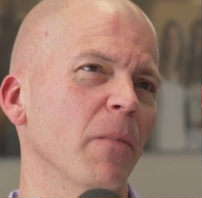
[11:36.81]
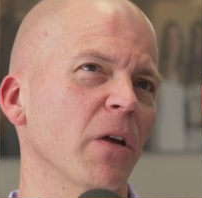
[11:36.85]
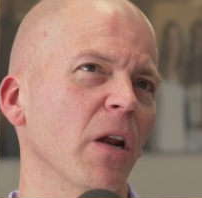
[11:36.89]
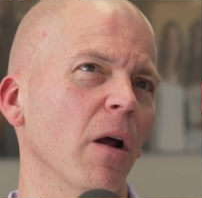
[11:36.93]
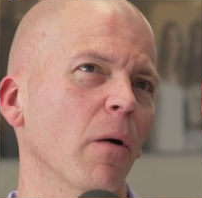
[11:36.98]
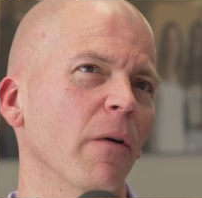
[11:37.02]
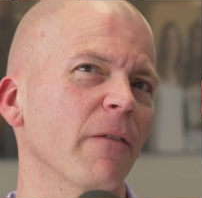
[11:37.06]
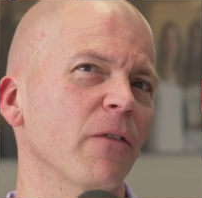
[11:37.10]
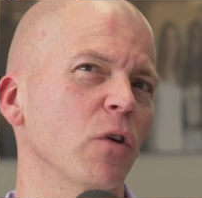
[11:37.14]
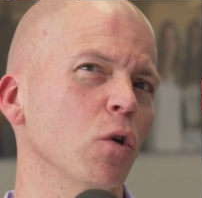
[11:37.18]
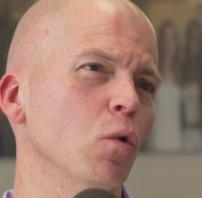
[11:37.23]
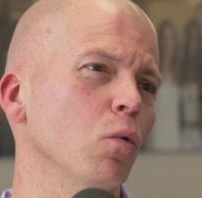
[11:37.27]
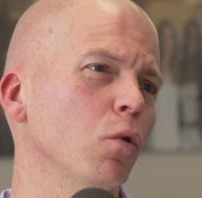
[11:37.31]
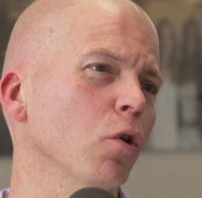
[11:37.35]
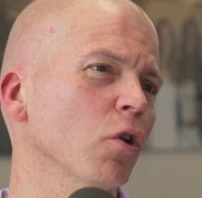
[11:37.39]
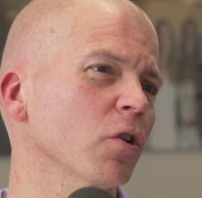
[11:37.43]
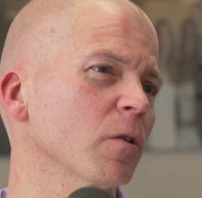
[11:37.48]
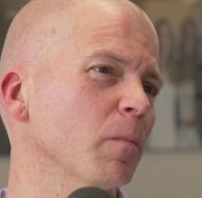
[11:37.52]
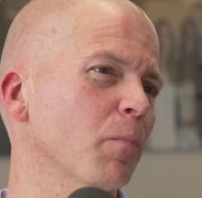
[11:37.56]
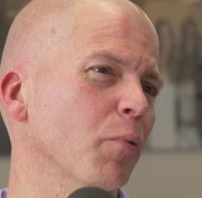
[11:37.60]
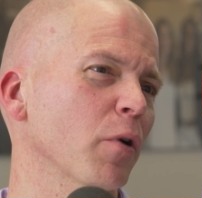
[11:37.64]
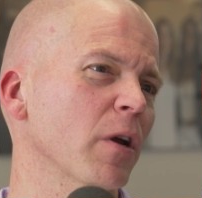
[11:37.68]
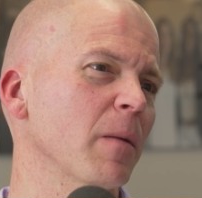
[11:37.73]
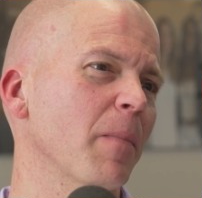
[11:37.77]
You know, if you
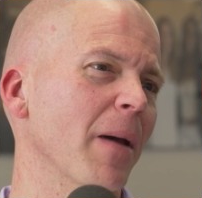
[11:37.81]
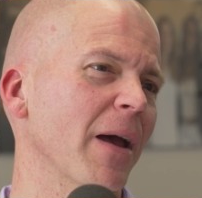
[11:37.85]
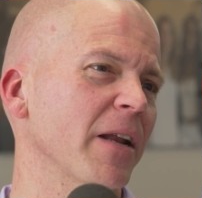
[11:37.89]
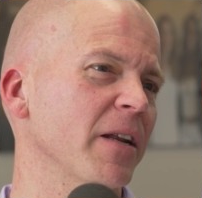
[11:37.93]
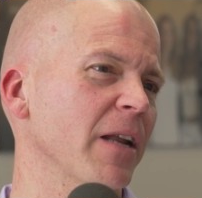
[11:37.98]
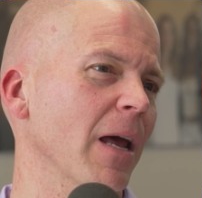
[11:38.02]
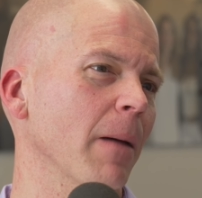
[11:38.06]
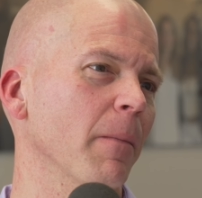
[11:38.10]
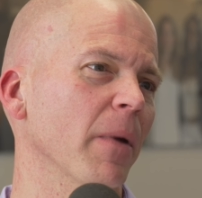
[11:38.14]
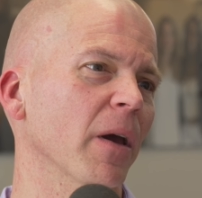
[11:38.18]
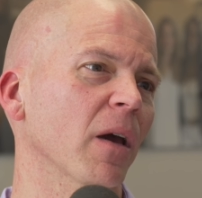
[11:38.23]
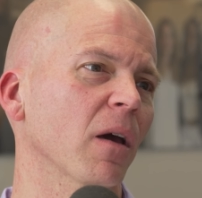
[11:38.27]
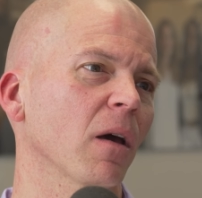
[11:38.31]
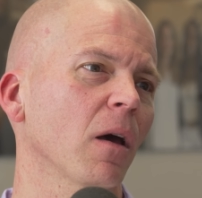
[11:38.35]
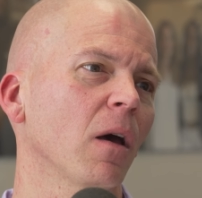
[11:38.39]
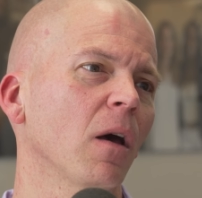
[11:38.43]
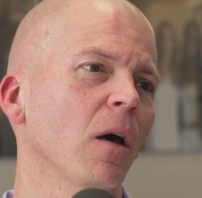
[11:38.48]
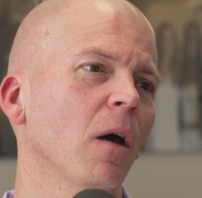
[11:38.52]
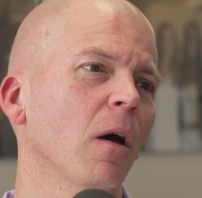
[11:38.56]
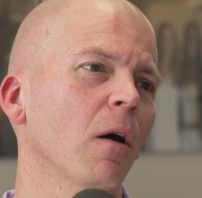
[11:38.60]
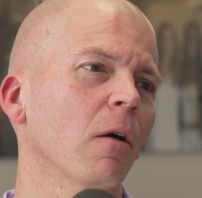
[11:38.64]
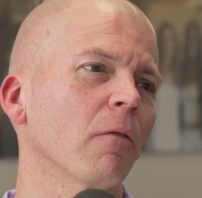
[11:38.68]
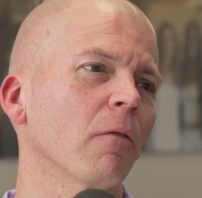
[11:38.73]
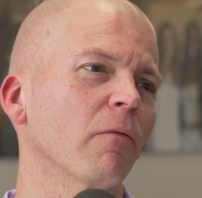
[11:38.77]
looked pre-pandemic,
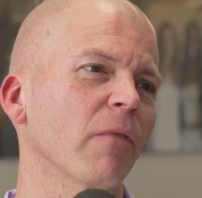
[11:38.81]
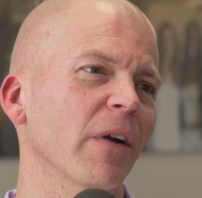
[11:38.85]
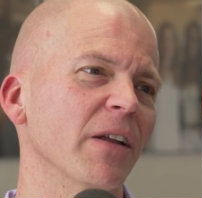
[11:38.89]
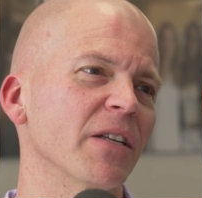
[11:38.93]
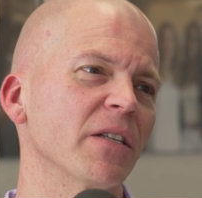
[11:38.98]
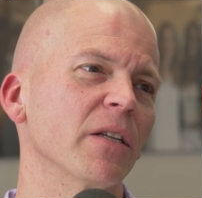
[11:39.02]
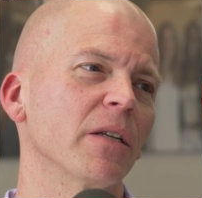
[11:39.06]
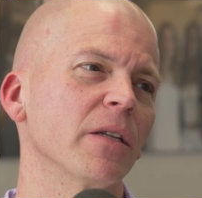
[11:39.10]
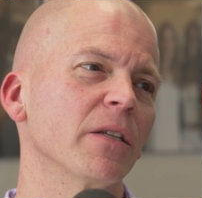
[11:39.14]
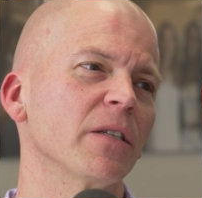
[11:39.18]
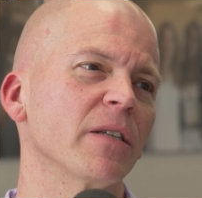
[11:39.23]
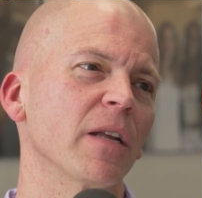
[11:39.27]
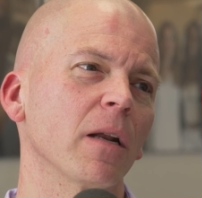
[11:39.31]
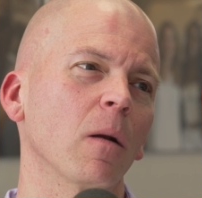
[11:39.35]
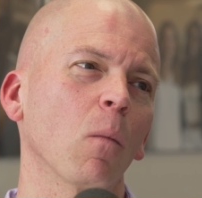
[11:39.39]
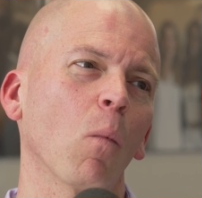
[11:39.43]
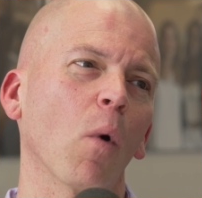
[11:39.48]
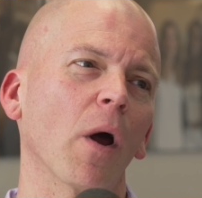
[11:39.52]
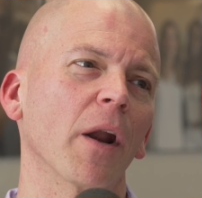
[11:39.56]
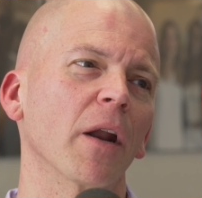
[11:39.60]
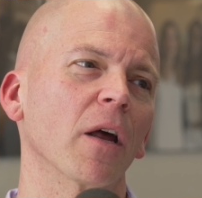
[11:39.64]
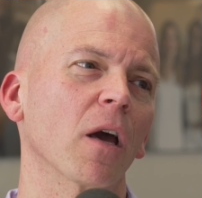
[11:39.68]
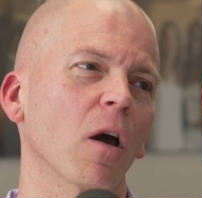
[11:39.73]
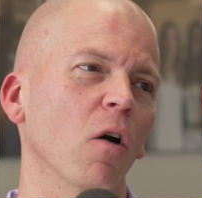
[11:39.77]
residents
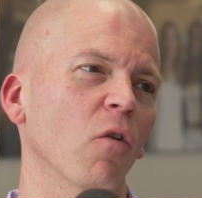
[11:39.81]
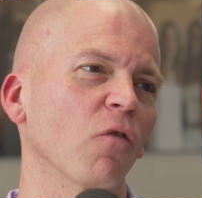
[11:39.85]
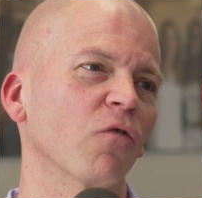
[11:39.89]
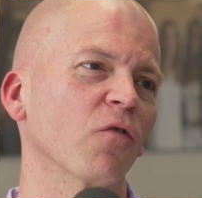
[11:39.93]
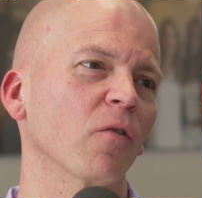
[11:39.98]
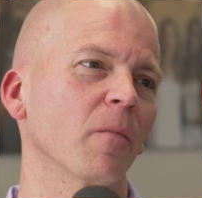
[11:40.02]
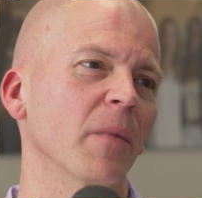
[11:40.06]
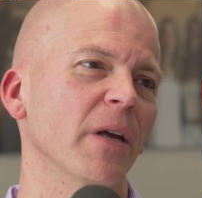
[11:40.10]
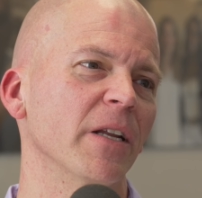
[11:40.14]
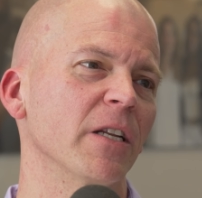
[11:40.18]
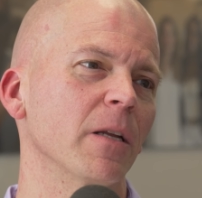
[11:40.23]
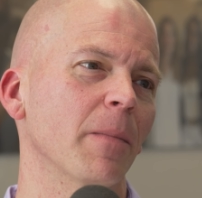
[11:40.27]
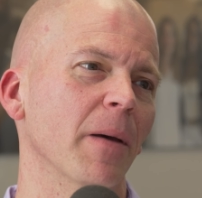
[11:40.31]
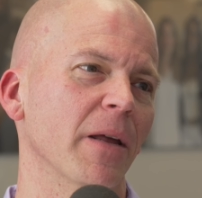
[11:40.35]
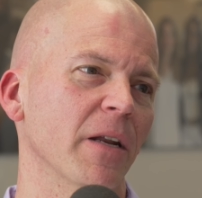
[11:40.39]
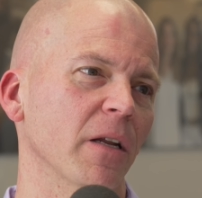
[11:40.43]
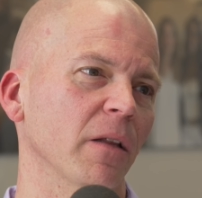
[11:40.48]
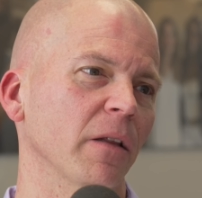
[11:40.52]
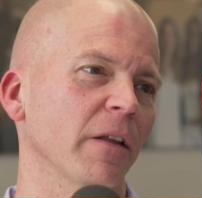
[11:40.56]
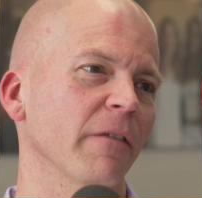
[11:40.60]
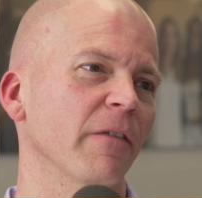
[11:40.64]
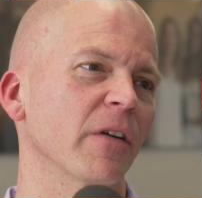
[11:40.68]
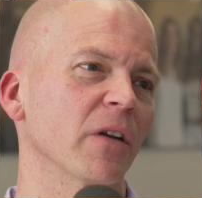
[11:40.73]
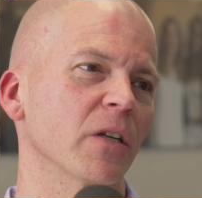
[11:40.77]
didn't want to go from
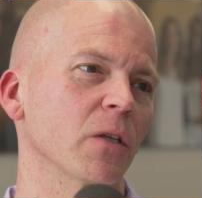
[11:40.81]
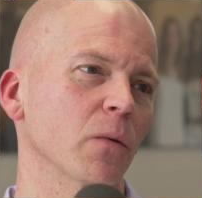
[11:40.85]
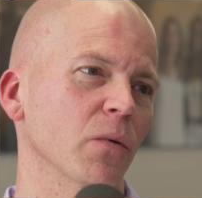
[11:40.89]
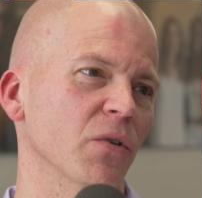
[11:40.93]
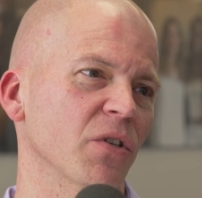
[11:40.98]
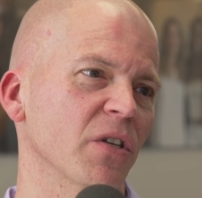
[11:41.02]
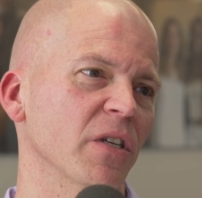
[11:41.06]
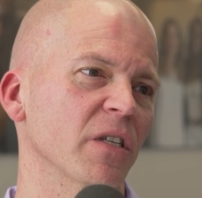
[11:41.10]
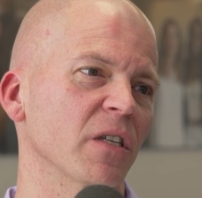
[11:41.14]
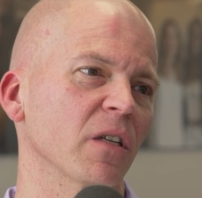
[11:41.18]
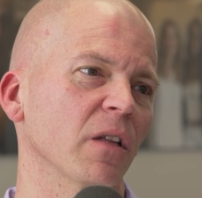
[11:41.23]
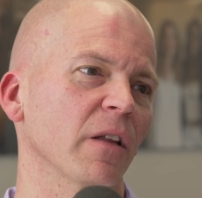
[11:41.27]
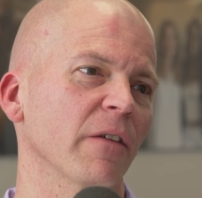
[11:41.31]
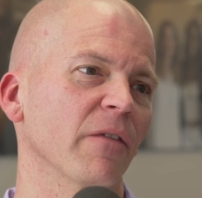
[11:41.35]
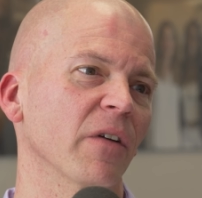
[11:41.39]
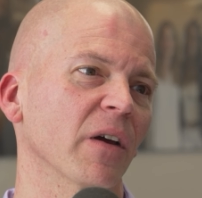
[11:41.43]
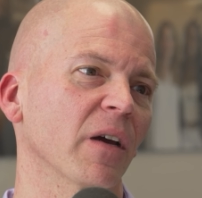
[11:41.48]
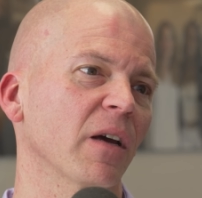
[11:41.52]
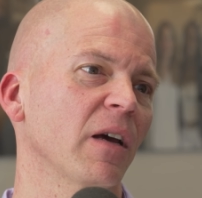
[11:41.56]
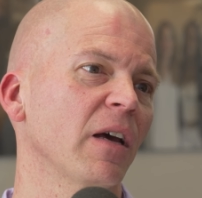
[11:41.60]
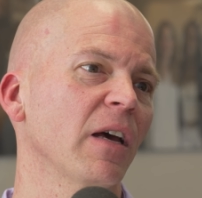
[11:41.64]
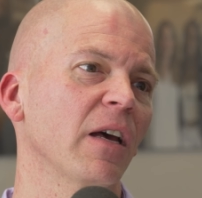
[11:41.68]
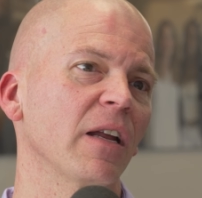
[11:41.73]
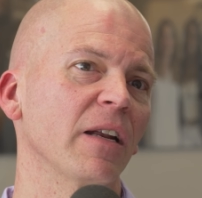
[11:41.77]
independent living to assisted
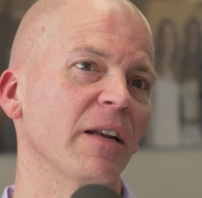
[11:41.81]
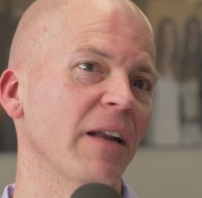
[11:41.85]
living.